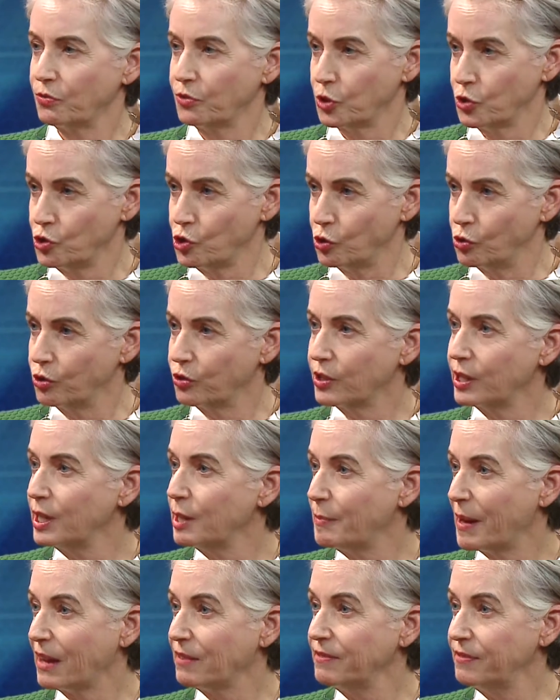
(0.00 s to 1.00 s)
are for
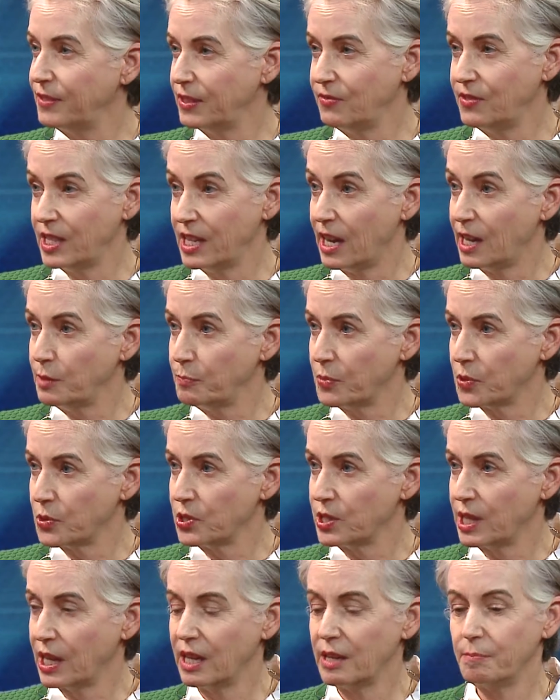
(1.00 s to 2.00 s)
children, about
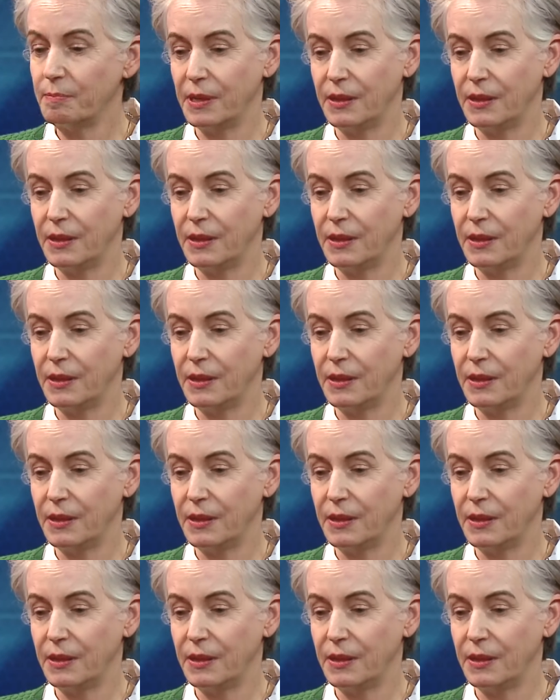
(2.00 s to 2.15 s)
58%,